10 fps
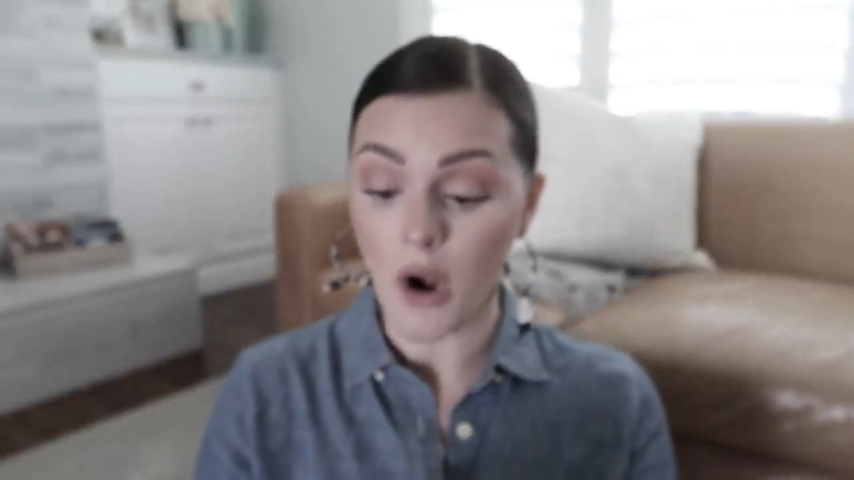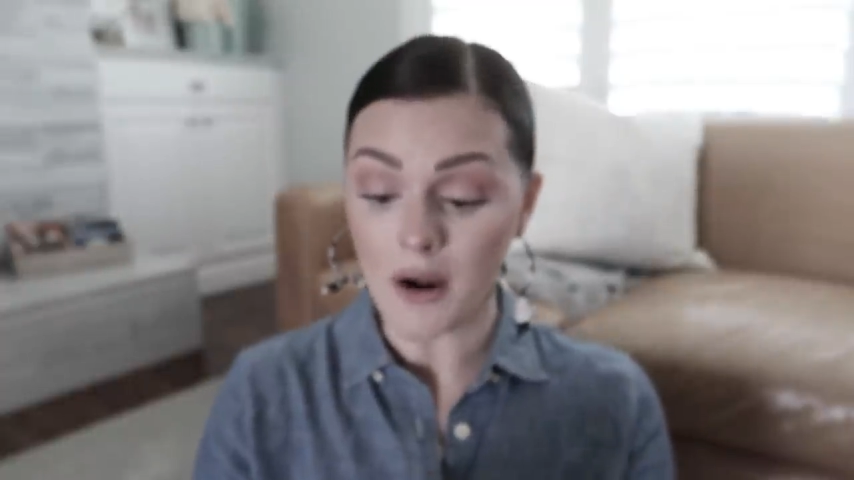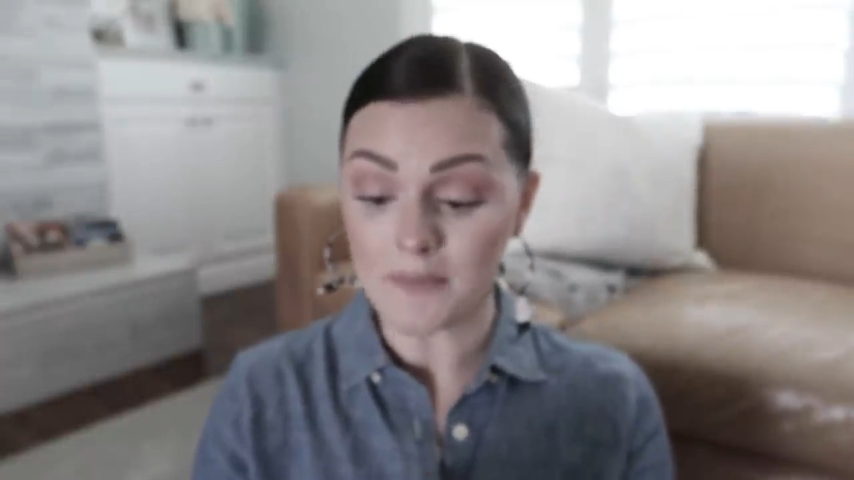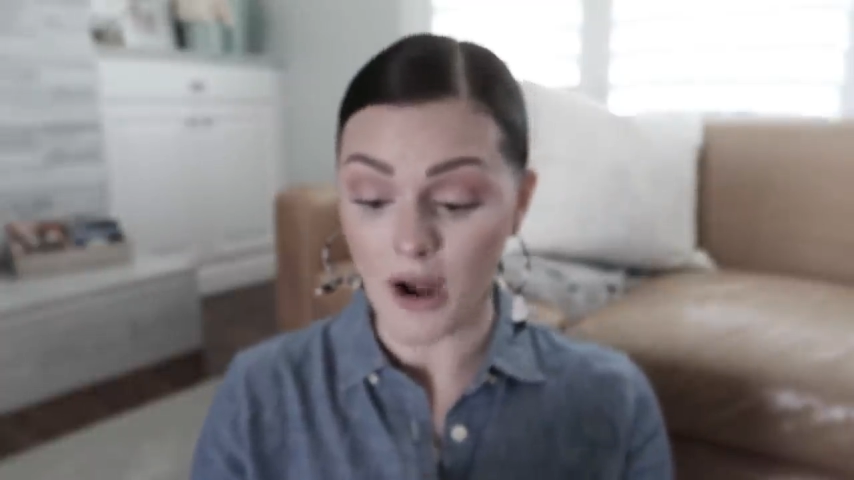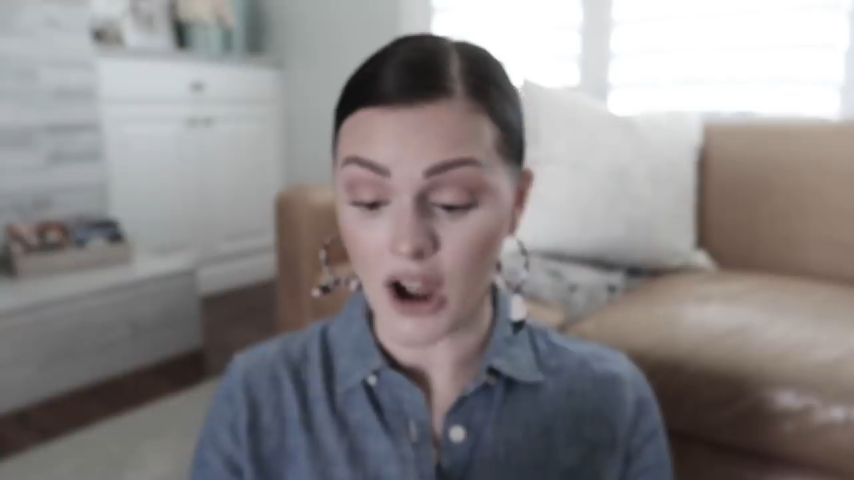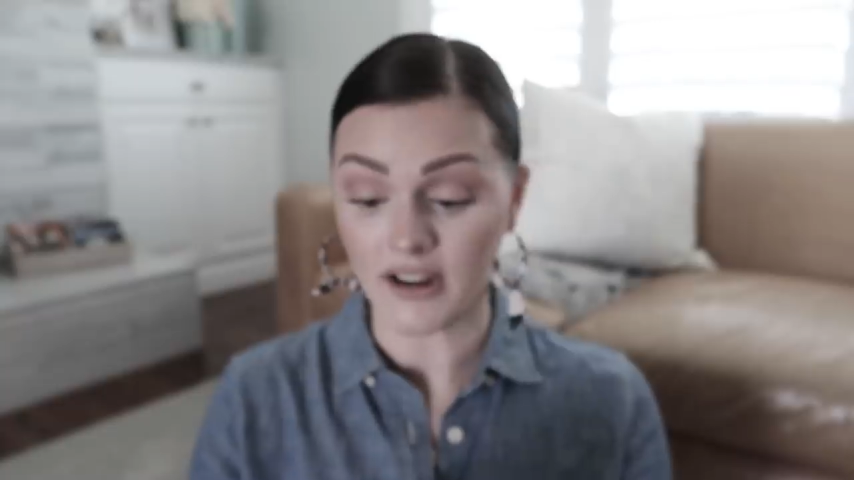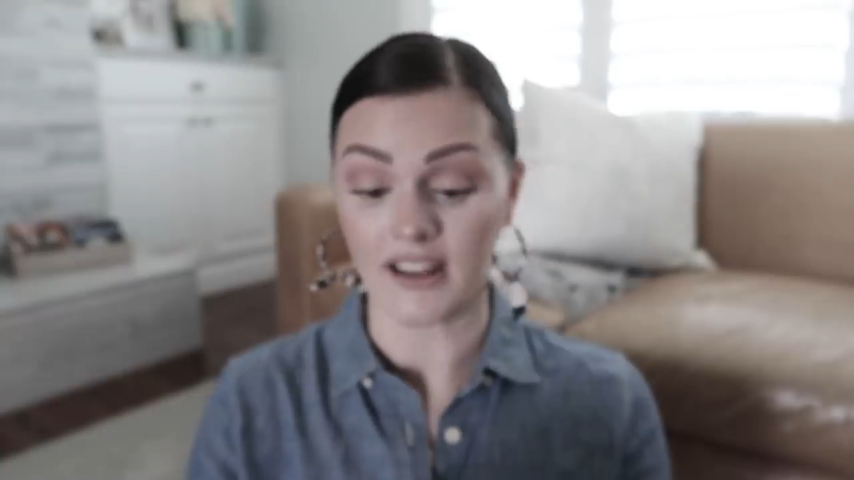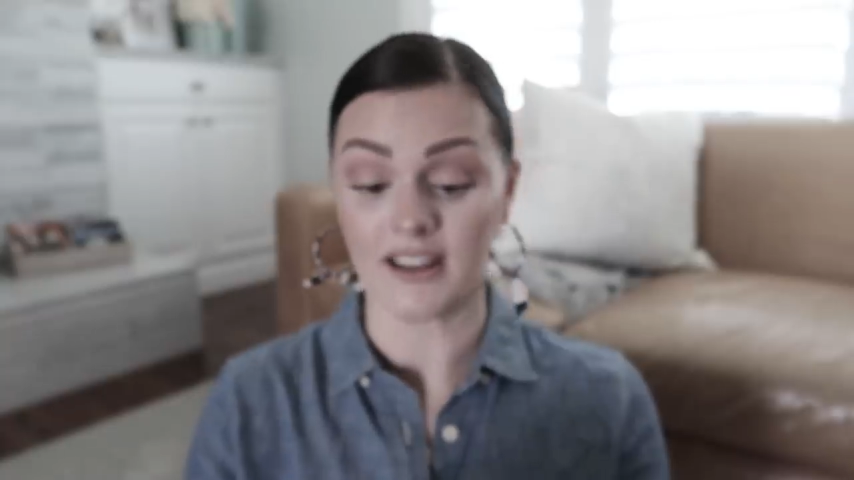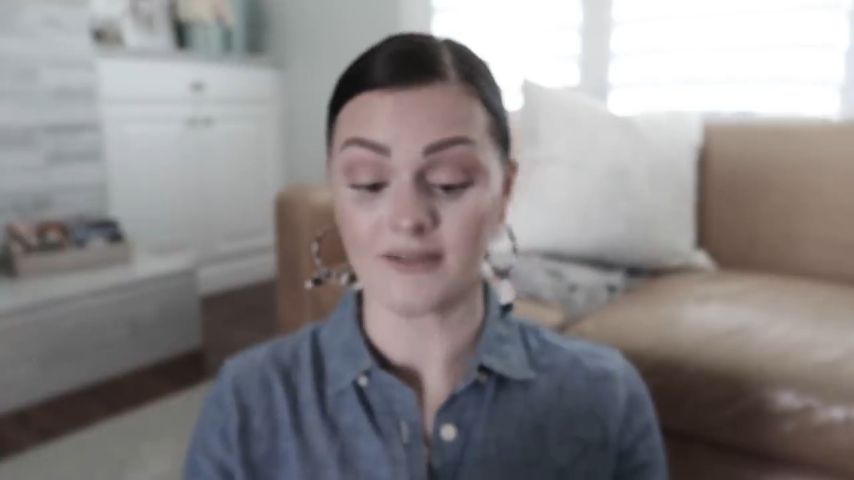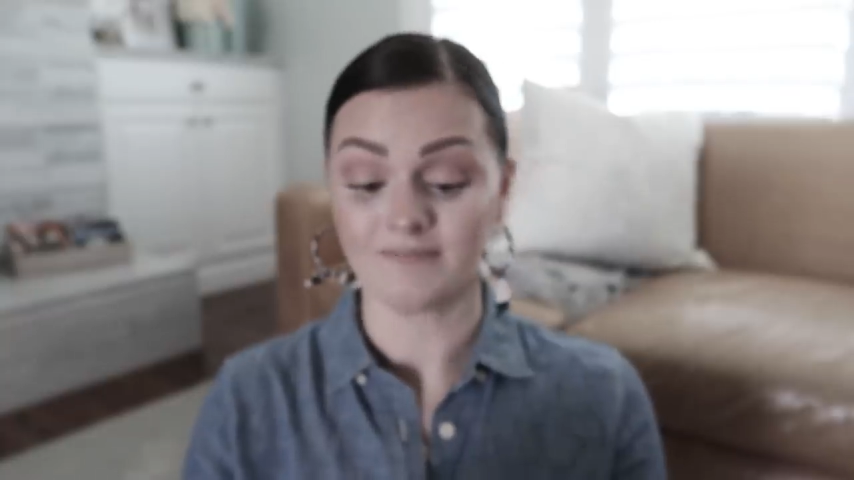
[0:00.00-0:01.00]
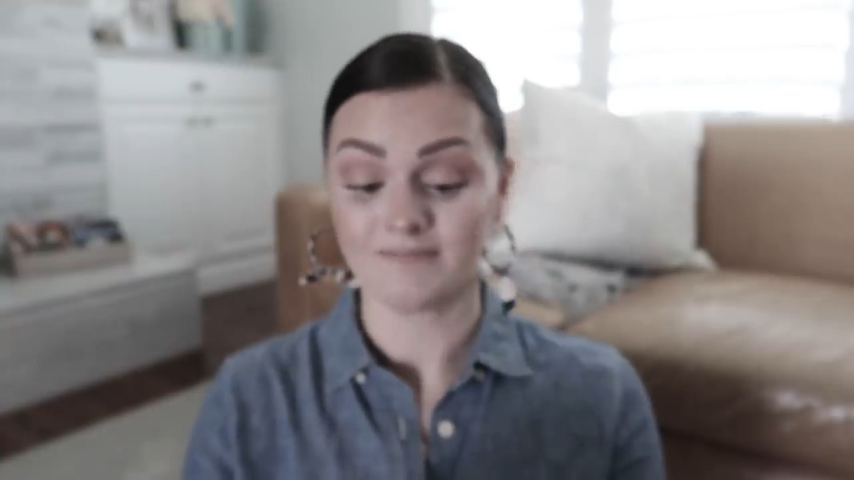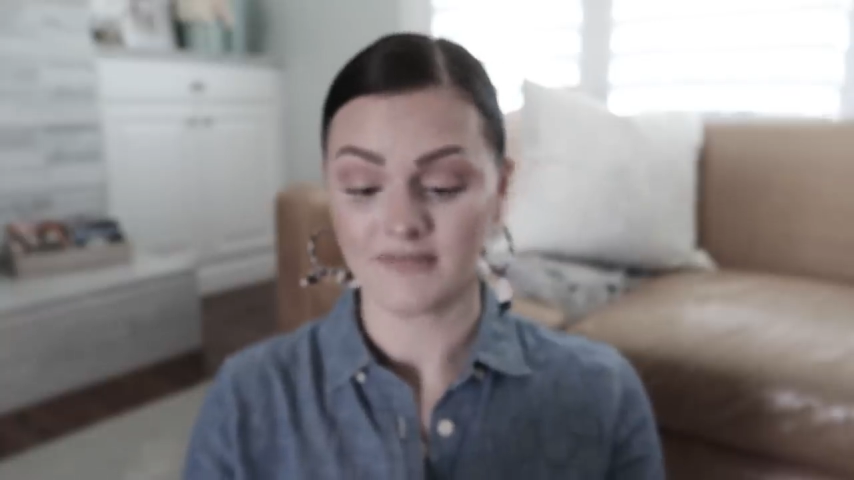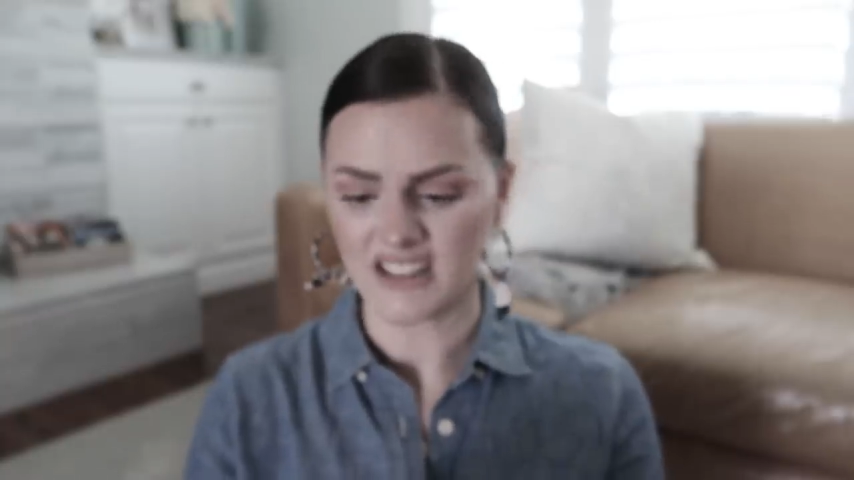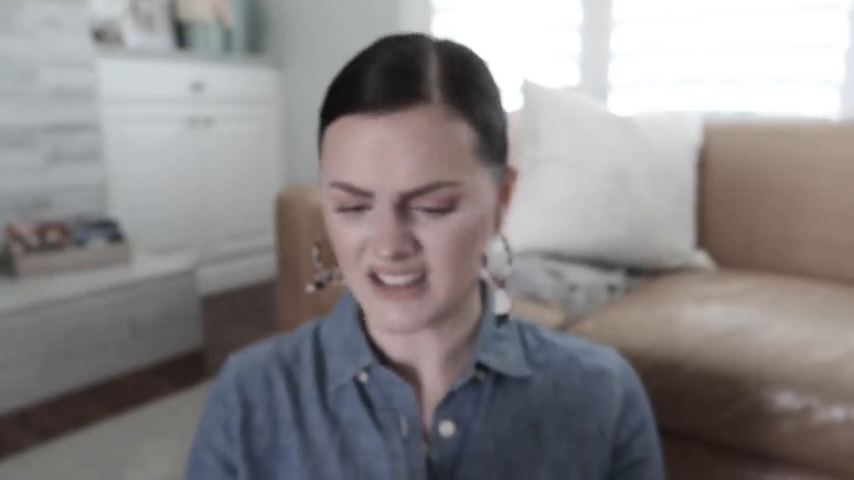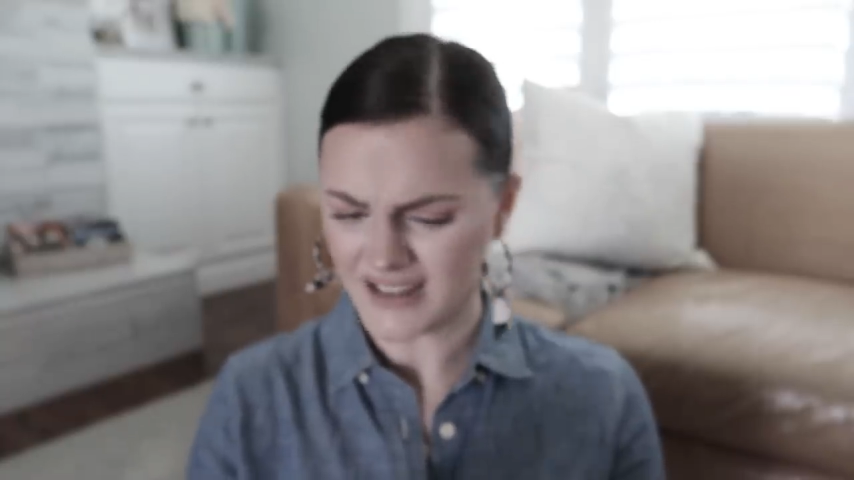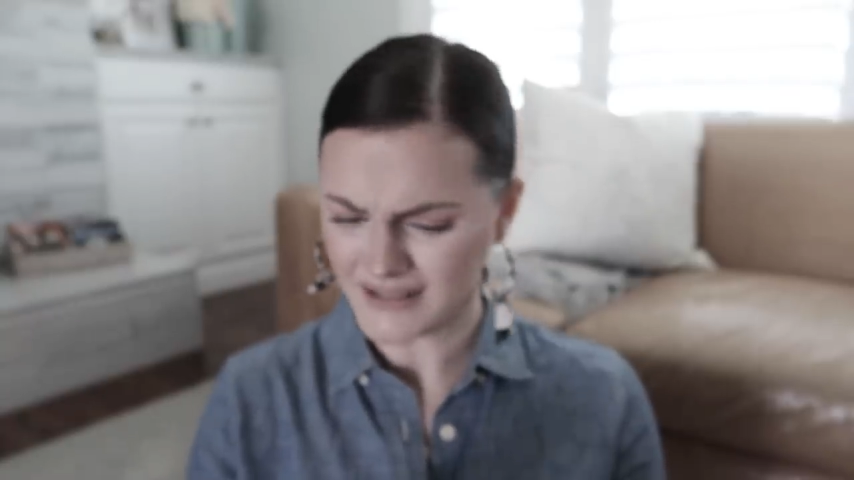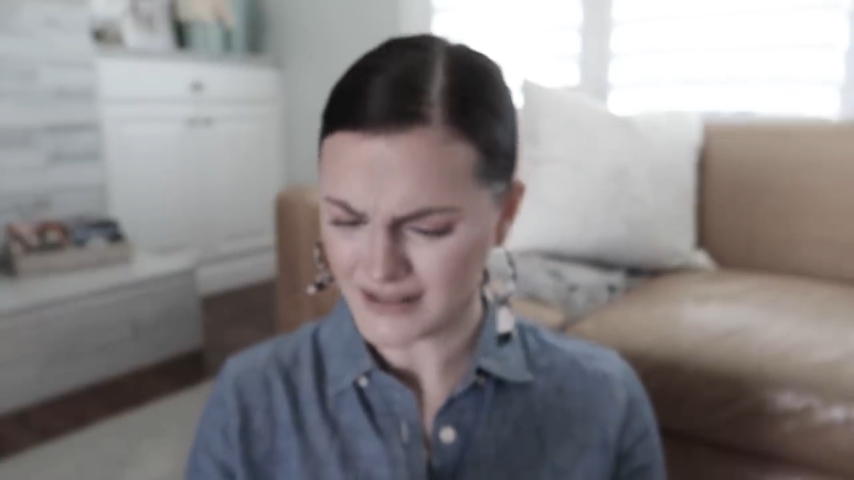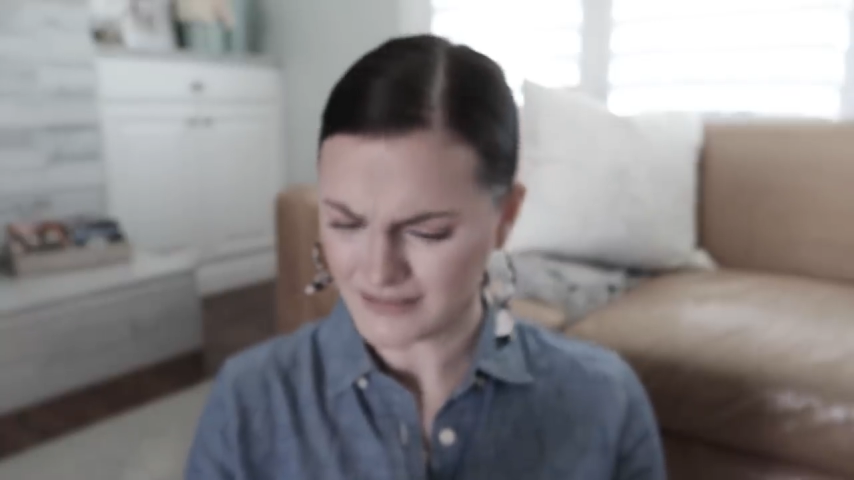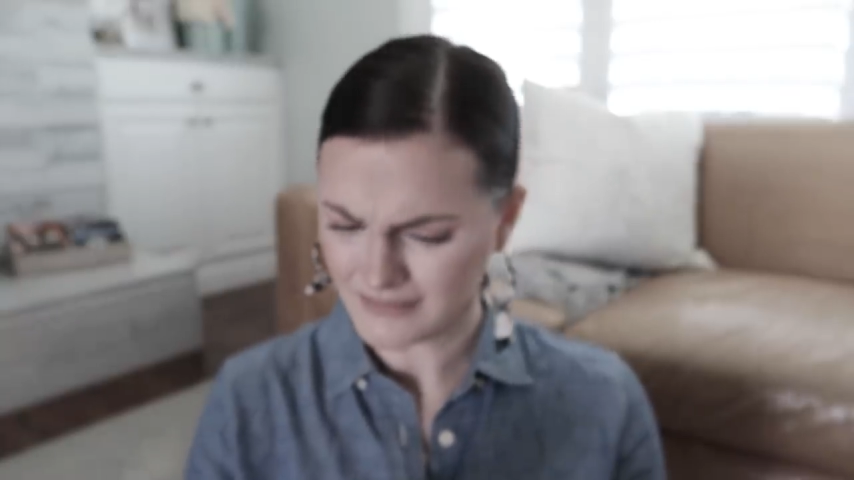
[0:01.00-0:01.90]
Armani. Is it?